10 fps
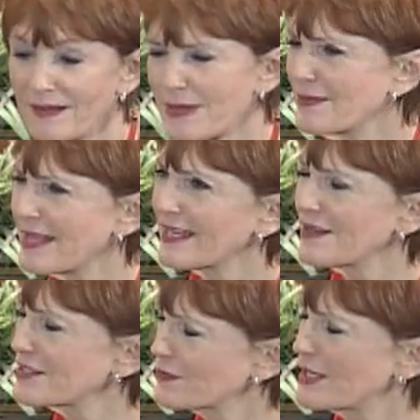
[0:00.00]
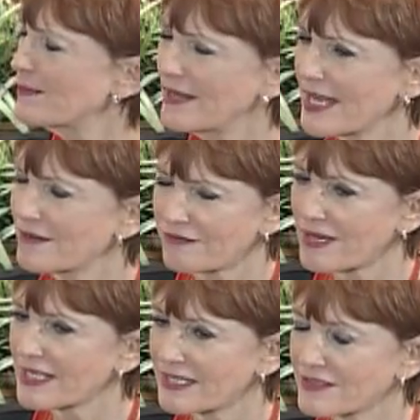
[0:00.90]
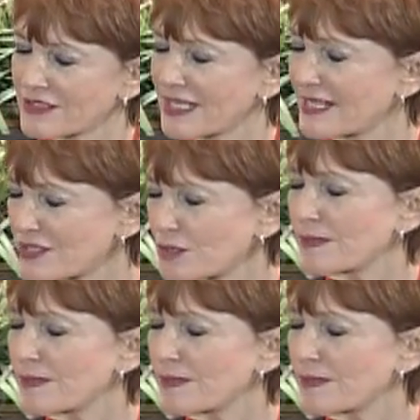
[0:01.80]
Maybe like I just read about Anne Frank yesterday, mm -hmm. and I mm-hmm.